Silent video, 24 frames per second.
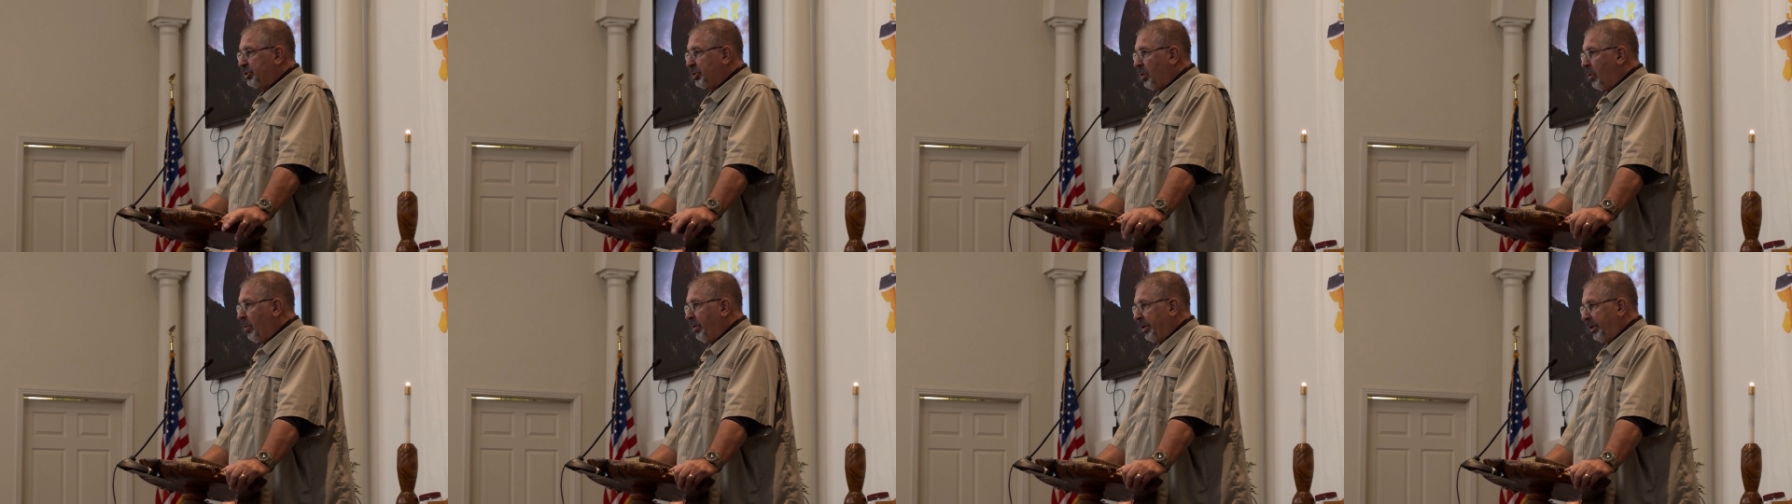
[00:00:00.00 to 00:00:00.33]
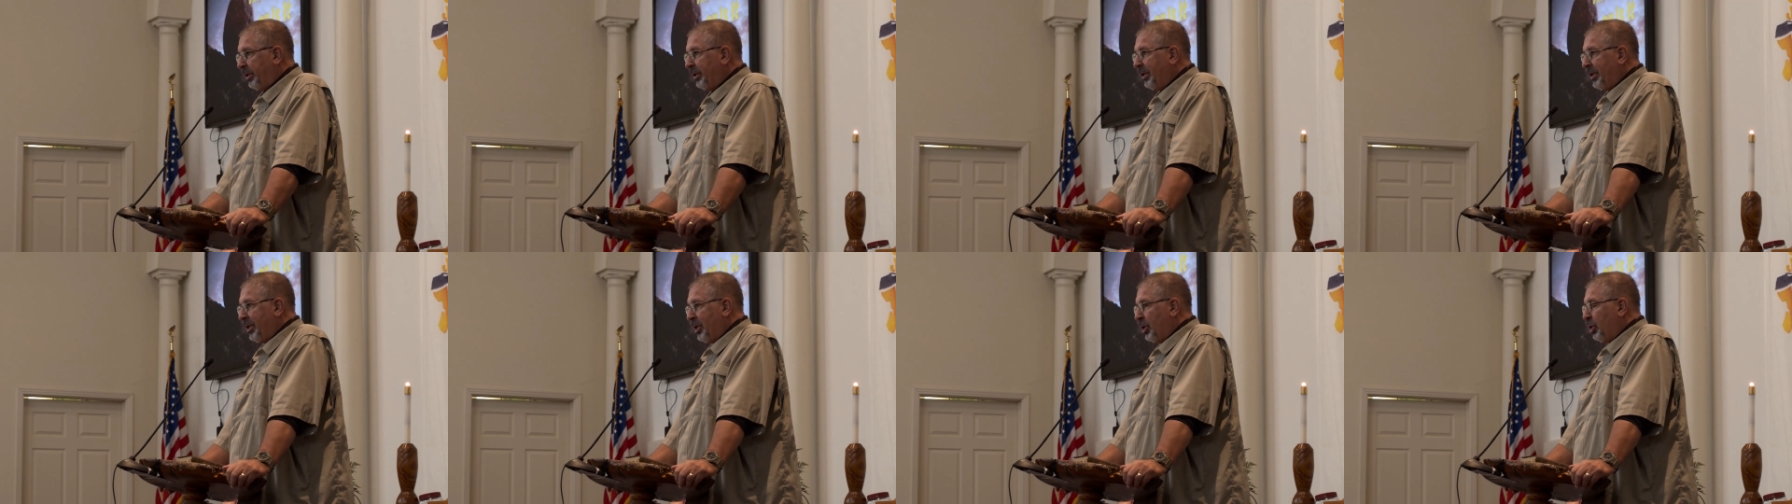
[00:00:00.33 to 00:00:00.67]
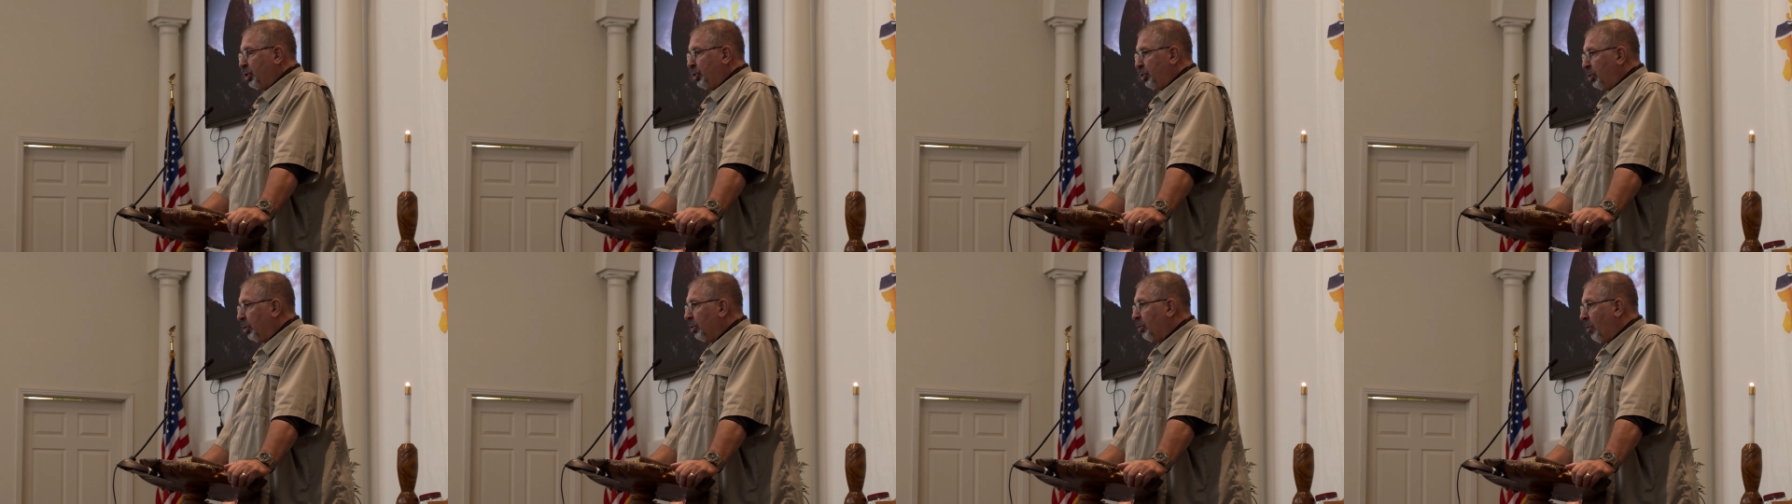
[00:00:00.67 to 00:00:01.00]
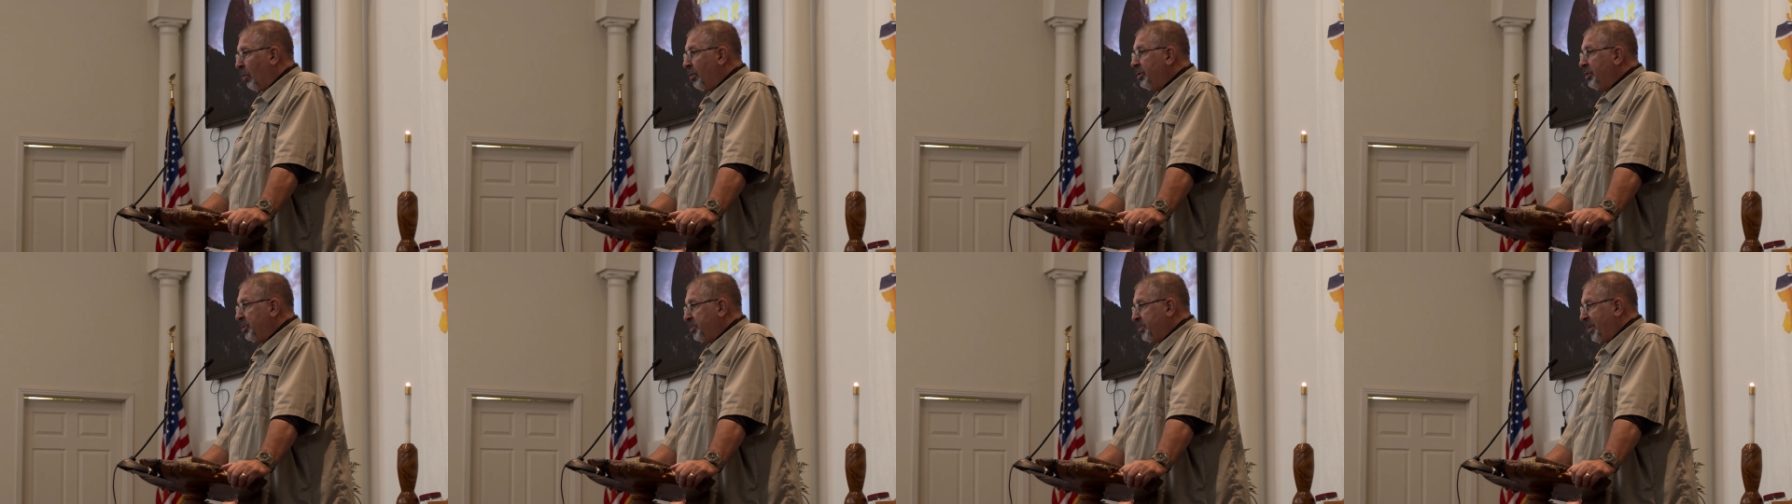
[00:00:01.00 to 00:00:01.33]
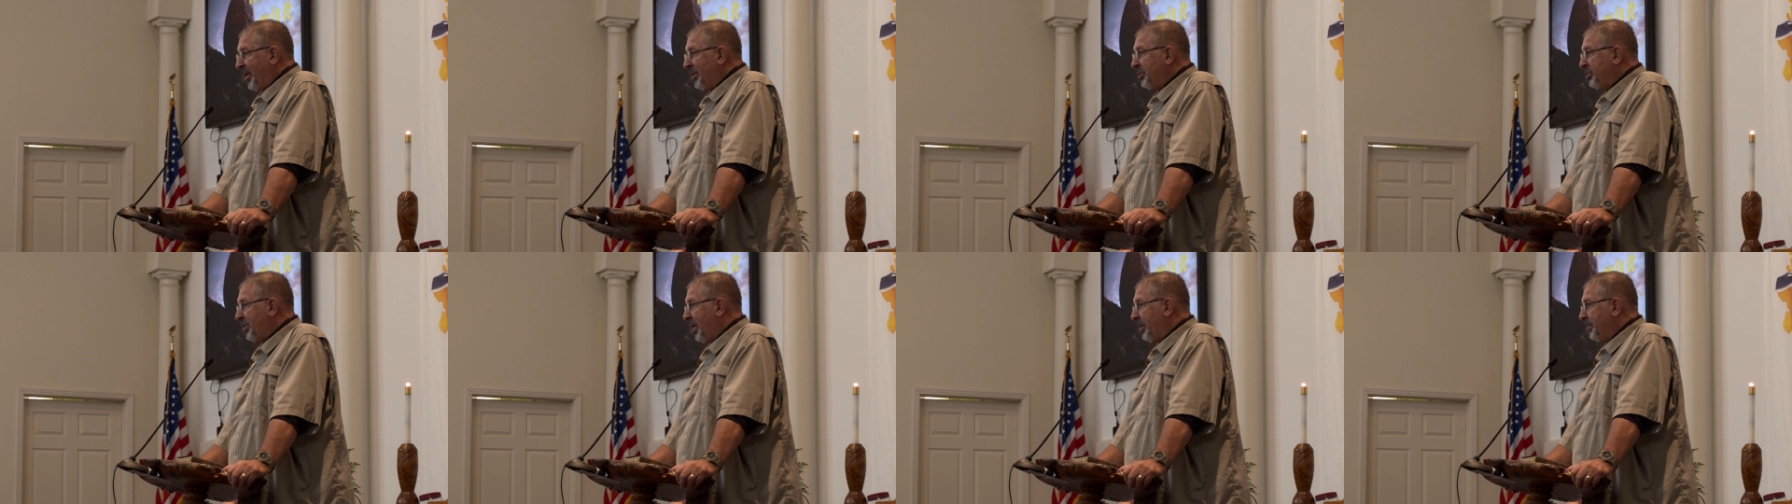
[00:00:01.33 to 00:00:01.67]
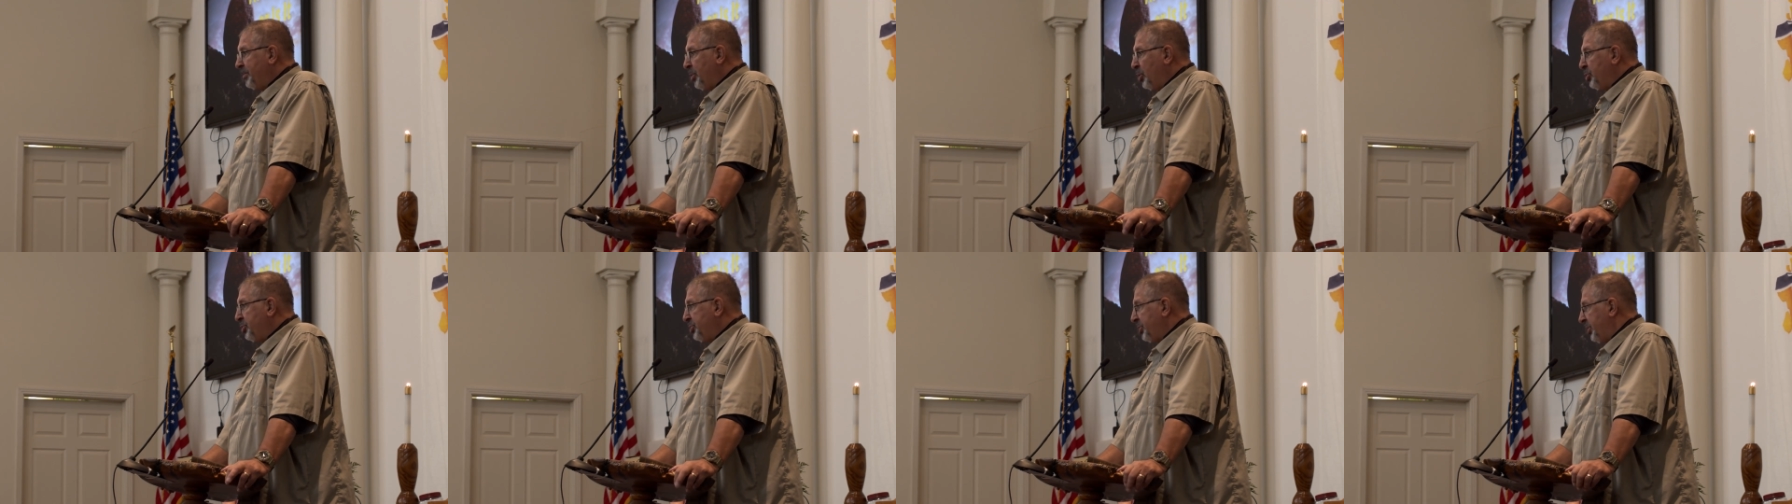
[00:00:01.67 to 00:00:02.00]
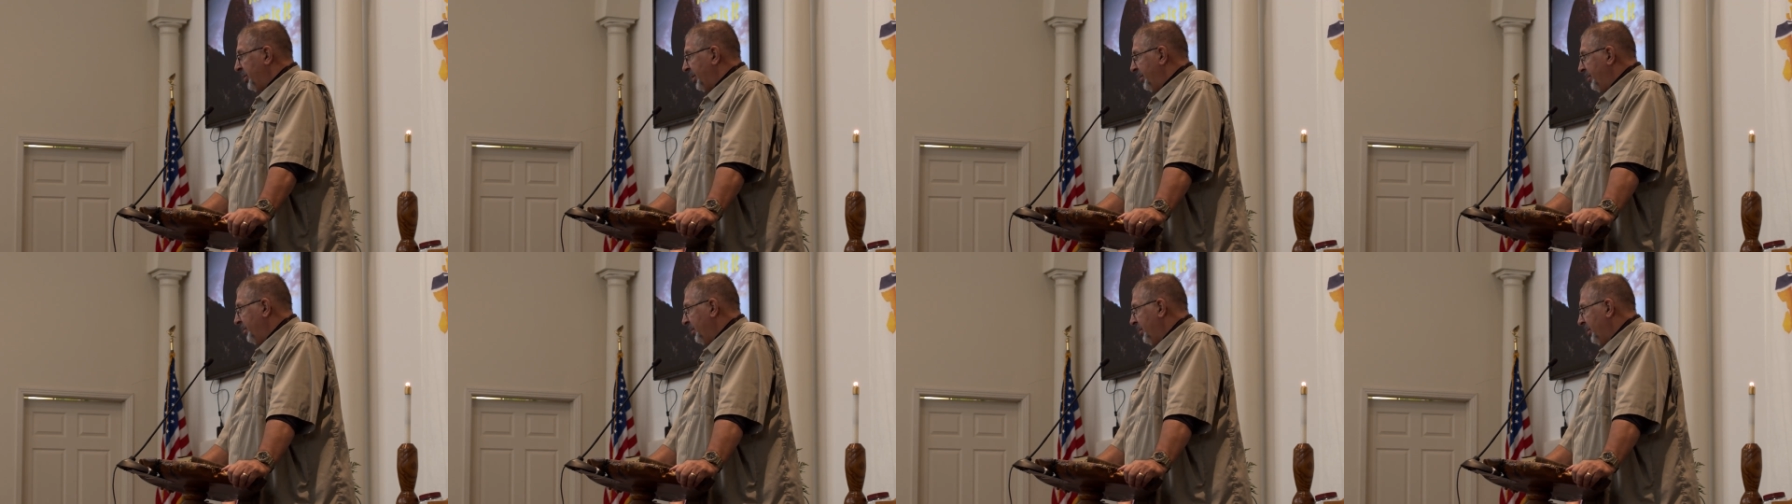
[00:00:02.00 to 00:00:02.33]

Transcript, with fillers: going, you're going to face adversity.